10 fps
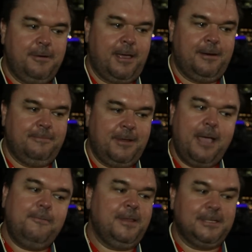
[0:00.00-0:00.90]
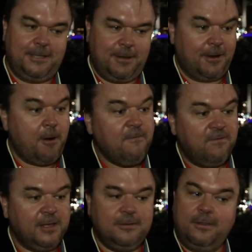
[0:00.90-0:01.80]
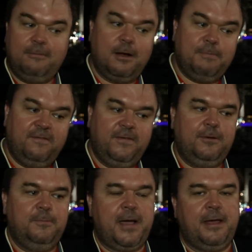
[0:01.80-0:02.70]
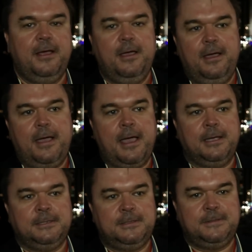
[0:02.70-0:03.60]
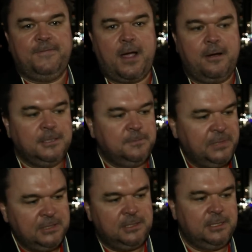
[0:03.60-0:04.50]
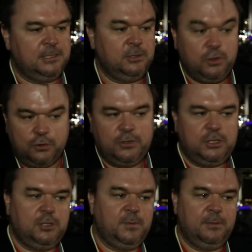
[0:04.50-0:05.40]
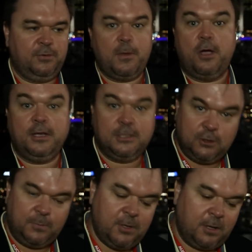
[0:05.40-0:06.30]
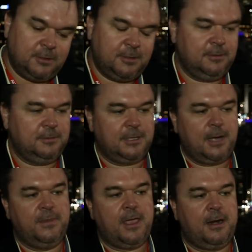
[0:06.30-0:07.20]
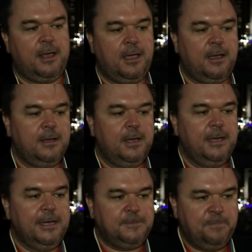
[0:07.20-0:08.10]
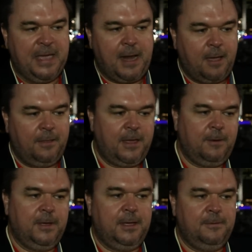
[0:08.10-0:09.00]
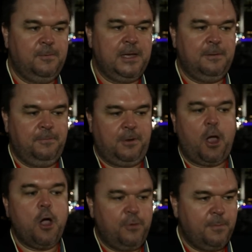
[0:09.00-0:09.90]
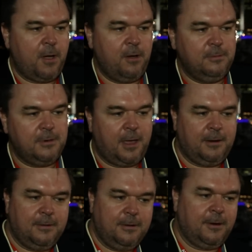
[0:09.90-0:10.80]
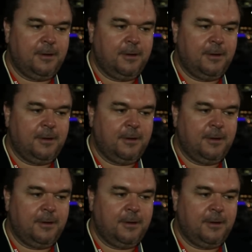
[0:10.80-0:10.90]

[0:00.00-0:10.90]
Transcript: and yeah, where there's a lot of conflict on the rugby field, but as far as business and tourism and promoting super yachts to, to come down here, it's better that we, we co-promote and you